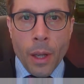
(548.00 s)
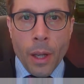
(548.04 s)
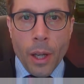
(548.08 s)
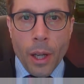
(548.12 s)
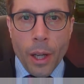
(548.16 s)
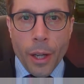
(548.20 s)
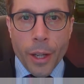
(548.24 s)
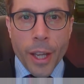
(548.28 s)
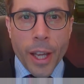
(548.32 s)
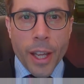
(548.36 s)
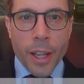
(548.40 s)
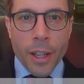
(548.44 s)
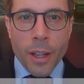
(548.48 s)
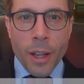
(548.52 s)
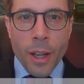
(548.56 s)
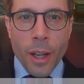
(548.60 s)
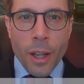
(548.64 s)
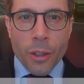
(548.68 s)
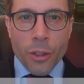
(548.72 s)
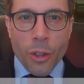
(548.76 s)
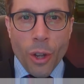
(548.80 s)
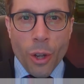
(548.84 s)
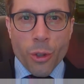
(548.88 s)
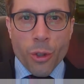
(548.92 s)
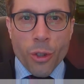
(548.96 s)
Again,
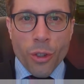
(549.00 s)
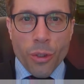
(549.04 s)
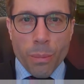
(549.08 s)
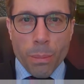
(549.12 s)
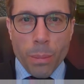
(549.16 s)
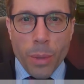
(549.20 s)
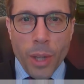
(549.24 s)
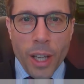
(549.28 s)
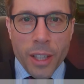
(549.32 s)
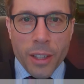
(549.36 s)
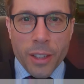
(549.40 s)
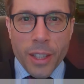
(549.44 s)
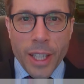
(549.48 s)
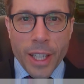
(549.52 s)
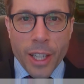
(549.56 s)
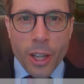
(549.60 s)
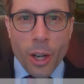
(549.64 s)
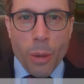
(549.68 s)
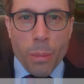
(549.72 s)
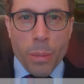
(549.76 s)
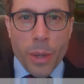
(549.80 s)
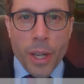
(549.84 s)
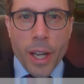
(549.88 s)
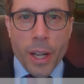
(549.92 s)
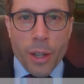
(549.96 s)
don't just blindly
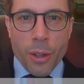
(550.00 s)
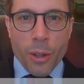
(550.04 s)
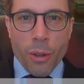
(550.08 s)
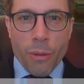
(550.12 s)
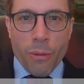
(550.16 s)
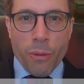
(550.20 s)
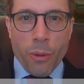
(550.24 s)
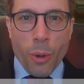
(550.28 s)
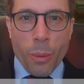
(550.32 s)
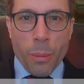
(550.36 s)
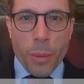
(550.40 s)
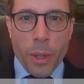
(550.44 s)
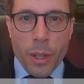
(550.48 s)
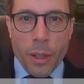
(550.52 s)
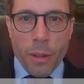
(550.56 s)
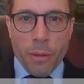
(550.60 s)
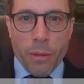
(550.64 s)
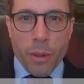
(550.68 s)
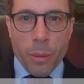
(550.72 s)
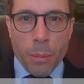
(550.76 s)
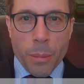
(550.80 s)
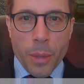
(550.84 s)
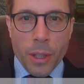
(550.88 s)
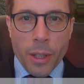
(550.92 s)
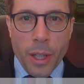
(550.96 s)
copy out your formula
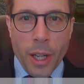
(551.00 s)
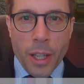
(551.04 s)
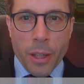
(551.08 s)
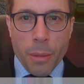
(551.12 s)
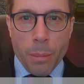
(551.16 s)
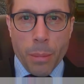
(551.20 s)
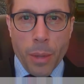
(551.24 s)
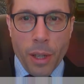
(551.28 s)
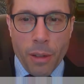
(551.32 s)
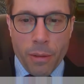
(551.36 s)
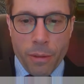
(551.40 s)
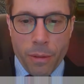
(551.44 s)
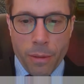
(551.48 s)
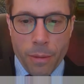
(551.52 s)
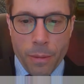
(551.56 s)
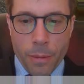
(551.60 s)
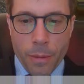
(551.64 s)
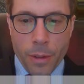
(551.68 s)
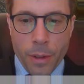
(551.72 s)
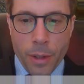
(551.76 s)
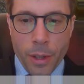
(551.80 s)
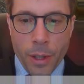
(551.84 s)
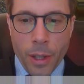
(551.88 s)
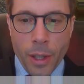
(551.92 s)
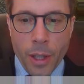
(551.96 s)
from the line above.
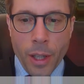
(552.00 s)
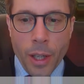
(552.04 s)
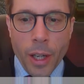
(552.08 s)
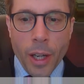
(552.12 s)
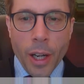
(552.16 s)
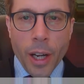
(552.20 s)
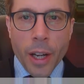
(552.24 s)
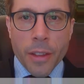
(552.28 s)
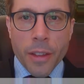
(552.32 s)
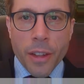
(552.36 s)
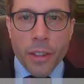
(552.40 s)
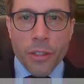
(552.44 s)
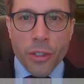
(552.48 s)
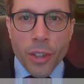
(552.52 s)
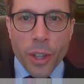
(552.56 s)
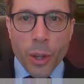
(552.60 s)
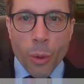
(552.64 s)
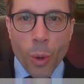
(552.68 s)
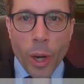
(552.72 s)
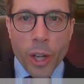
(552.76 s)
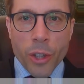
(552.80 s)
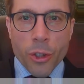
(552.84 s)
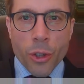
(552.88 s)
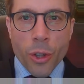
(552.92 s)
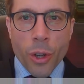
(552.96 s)
In this
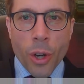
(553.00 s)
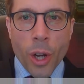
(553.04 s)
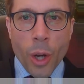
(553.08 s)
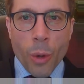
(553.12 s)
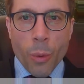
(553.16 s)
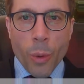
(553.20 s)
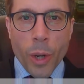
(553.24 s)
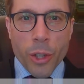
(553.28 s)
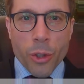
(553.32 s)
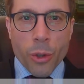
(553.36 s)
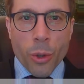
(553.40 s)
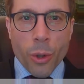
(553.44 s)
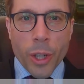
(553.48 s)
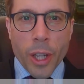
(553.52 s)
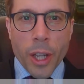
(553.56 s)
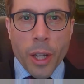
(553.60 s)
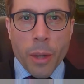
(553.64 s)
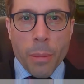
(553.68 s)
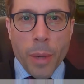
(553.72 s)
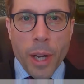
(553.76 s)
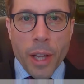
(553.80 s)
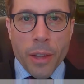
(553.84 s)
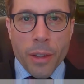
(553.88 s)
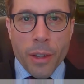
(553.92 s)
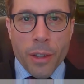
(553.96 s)
equation, we're talking
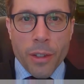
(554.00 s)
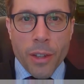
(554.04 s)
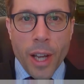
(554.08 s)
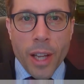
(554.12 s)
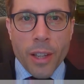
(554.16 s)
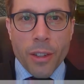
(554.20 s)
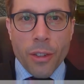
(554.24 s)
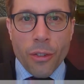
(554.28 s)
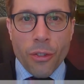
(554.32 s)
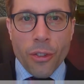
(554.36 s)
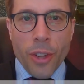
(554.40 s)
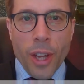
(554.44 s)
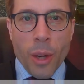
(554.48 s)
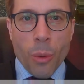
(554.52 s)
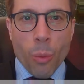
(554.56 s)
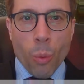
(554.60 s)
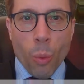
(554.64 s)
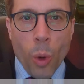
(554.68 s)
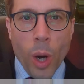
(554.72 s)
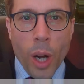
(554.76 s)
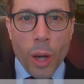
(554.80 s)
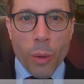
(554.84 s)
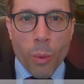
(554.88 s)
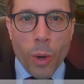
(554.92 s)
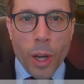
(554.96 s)
about the data set
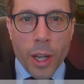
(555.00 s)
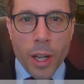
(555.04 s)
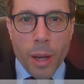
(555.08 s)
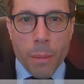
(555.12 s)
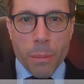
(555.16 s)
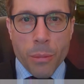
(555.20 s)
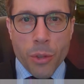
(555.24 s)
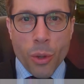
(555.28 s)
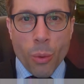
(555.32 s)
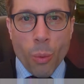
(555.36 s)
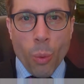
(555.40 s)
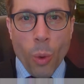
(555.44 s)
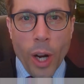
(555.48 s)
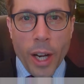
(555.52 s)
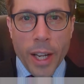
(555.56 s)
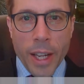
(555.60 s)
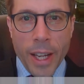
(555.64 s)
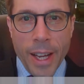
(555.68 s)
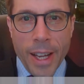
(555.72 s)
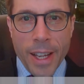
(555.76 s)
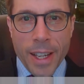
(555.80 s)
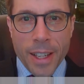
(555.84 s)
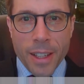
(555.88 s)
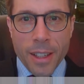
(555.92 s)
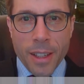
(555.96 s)
y1 up to
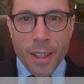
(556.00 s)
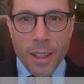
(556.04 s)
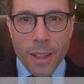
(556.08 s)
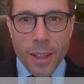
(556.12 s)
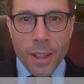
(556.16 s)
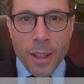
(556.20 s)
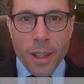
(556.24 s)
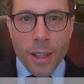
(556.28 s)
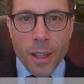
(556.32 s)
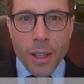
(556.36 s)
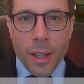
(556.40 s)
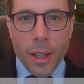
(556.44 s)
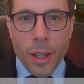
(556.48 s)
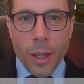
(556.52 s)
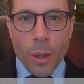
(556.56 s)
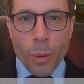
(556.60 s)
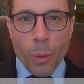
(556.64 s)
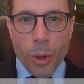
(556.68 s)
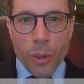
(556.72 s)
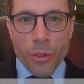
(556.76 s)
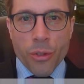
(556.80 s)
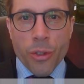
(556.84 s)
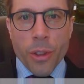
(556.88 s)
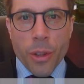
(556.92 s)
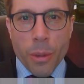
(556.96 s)
yn,
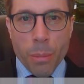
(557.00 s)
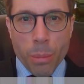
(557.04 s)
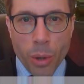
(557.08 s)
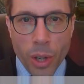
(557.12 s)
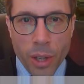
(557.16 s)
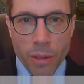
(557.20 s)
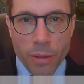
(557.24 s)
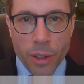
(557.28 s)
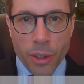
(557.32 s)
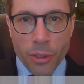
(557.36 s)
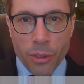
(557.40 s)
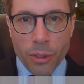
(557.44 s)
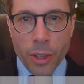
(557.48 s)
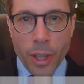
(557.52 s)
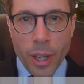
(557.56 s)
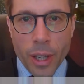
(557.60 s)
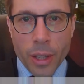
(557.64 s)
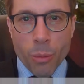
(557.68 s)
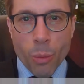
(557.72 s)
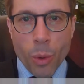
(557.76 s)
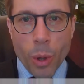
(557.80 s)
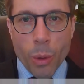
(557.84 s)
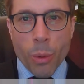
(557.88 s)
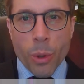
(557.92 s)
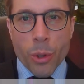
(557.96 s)
whereas in the previous line,
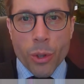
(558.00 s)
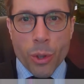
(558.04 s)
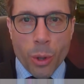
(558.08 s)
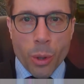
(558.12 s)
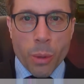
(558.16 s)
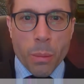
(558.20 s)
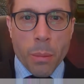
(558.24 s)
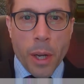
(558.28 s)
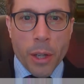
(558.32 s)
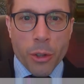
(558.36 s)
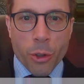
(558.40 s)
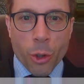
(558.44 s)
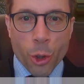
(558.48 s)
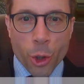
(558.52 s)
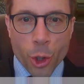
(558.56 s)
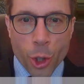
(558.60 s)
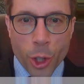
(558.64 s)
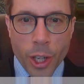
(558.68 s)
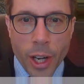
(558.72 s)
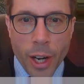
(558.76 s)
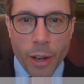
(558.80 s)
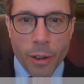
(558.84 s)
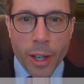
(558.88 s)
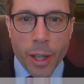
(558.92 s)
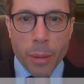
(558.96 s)
we were talking about a
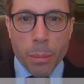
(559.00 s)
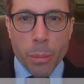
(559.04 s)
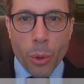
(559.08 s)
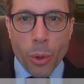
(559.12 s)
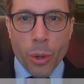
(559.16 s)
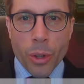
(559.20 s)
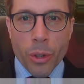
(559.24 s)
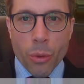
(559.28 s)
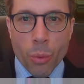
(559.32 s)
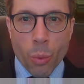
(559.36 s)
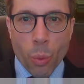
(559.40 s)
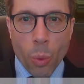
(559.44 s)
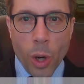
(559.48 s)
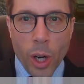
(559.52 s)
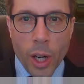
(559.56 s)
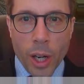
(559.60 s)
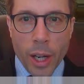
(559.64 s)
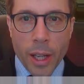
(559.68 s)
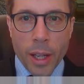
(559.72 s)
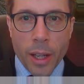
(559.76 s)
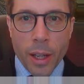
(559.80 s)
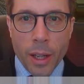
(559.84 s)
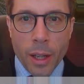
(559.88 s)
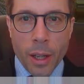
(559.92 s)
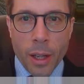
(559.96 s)
generic point y.